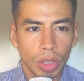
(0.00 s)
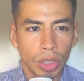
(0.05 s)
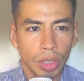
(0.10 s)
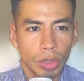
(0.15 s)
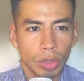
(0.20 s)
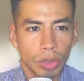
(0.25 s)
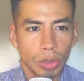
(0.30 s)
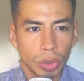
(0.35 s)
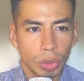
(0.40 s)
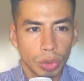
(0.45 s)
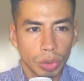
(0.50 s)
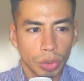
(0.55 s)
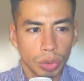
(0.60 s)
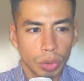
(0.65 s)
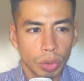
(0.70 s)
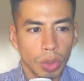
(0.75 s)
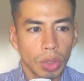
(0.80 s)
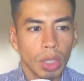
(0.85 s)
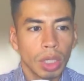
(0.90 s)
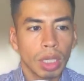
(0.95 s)
to
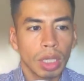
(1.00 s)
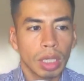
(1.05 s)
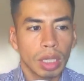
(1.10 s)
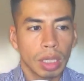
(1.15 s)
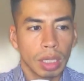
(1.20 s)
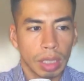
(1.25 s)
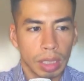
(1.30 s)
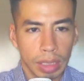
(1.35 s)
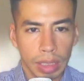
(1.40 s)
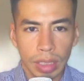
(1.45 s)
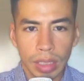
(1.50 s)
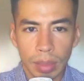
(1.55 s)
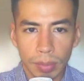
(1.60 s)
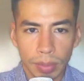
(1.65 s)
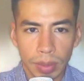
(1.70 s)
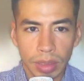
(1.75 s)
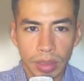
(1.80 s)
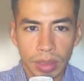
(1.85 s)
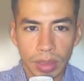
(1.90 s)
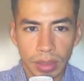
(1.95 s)
clean up
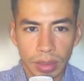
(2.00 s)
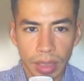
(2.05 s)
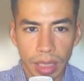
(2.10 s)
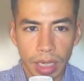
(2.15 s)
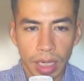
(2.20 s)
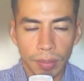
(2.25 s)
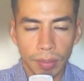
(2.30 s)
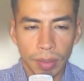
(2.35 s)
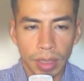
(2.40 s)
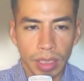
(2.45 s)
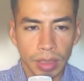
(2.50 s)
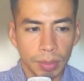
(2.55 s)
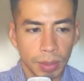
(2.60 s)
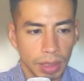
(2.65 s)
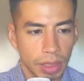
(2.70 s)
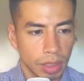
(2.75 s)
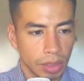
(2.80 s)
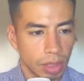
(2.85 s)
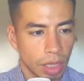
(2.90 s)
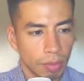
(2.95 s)
this entire mess?
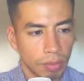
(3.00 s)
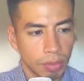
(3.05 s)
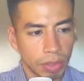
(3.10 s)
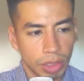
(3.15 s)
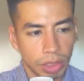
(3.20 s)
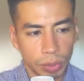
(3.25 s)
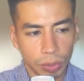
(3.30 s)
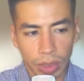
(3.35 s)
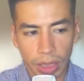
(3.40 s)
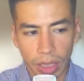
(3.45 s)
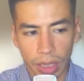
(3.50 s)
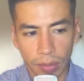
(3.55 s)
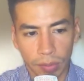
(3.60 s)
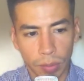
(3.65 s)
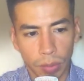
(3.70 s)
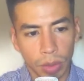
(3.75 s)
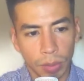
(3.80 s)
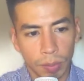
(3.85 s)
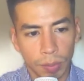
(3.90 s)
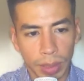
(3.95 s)
Because obviously we have
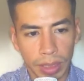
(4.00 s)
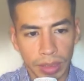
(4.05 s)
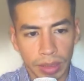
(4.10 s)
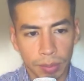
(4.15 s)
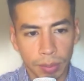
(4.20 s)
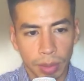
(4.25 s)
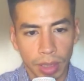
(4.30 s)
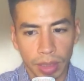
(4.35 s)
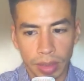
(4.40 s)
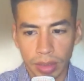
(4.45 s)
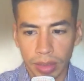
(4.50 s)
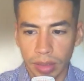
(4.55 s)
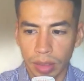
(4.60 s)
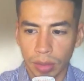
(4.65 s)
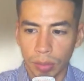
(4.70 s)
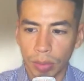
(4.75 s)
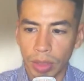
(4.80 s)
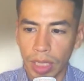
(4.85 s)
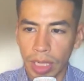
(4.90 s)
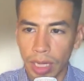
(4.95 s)
more bank deposits than we
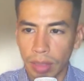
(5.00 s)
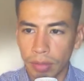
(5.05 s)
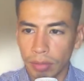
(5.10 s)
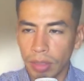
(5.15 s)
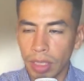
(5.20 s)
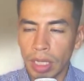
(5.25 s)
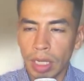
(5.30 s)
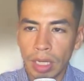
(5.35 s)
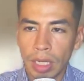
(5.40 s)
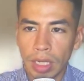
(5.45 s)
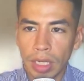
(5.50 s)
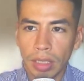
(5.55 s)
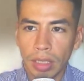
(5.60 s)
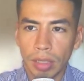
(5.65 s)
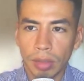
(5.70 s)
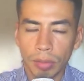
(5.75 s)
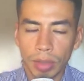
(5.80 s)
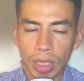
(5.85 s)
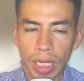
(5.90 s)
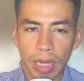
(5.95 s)
have
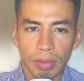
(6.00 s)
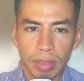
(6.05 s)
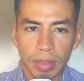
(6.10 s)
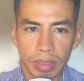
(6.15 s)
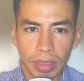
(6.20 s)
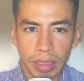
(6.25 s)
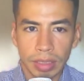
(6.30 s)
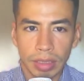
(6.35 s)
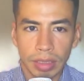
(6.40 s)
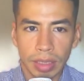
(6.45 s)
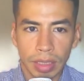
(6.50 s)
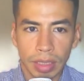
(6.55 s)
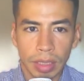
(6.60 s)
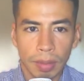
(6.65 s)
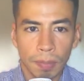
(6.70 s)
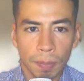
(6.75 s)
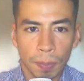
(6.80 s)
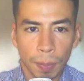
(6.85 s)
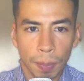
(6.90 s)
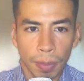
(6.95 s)
existing
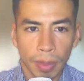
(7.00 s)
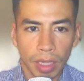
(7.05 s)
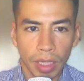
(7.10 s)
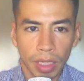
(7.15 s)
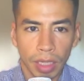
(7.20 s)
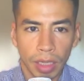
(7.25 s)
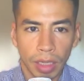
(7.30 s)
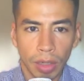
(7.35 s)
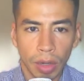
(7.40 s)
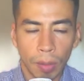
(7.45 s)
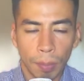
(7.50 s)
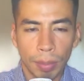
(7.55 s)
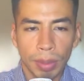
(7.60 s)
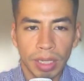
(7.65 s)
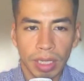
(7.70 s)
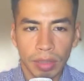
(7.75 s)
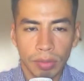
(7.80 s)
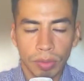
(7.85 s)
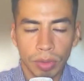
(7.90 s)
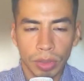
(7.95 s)
open
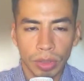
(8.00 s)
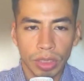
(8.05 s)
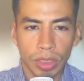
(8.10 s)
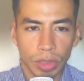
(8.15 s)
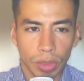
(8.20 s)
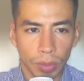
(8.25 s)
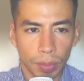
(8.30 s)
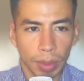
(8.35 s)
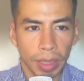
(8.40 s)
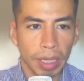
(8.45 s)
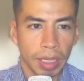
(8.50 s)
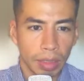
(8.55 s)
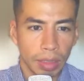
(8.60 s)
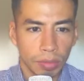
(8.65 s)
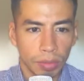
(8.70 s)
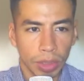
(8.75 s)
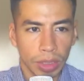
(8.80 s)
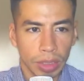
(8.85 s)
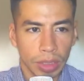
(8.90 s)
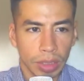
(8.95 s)
invoices or paid
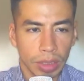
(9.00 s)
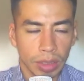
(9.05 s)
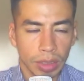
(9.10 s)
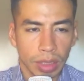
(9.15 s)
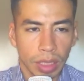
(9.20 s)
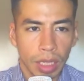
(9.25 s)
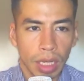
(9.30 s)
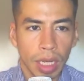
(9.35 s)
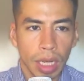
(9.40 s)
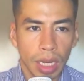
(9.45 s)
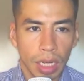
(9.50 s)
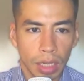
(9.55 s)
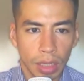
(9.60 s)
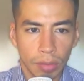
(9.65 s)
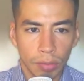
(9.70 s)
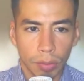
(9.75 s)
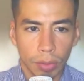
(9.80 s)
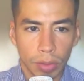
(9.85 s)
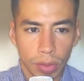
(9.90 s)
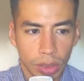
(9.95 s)
invoices. And
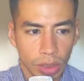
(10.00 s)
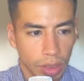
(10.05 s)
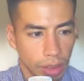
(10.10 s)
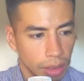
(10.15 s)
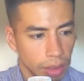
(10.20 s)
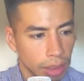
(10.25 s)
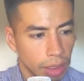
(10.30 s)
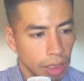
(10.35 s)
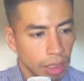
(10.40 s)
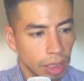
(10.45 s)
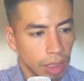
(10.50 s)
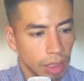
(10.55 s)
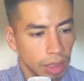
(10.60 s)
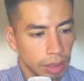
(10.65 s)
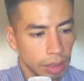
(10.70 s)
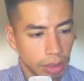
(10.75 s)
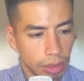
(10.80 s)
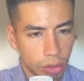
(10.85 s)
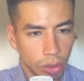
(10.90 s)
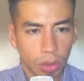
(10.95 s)
unfortunately, she
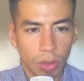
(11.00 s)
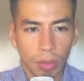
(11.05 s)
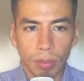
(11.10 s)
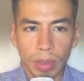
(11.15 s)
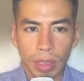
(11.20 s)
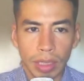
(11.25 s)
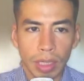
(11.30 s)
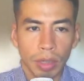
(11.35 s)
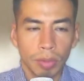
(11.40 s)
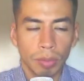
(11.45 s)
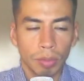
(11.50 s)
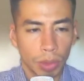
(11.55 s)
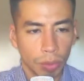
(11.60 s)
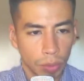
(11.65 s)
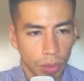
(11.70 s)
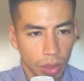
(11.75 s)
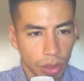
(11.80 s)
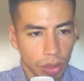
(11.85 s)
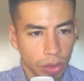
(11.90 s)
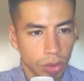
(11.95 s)
told me, we
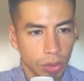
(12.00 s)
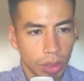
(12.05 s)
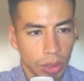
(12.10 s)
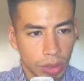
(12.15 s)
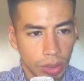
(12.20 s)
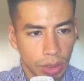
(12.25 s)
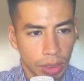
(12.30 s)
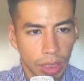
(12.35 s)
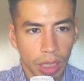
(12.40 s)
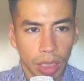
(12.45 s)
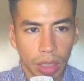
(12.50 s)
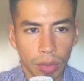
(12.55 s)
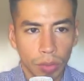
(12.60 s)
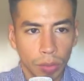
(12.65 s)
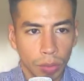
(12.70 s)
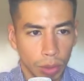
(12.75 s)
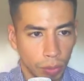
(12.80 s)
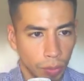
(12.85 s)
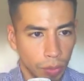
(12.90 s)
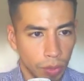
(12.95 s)
walked through it together.
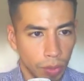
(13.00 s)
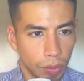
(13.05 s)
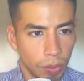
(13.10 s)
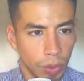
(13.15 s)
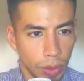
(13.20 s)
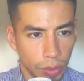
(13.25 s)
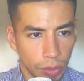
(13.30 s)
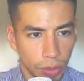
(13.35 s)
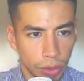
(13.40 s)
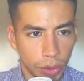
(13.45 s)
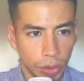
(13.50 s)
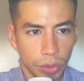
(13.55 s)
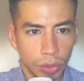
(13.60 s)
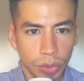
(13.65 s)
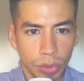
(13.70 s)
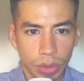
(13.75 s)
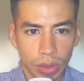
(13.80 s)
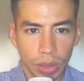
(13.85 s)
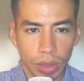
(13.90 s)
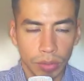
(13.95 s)
We
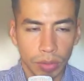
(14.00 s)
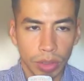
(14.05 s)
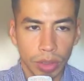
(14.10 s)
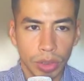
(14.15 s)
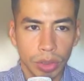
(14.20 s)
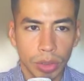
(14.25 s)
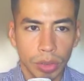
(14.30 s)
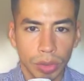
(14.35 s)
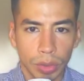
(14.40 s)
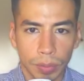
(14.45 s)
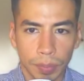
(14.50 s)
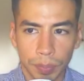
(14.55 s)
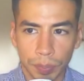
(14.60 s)
used a virtual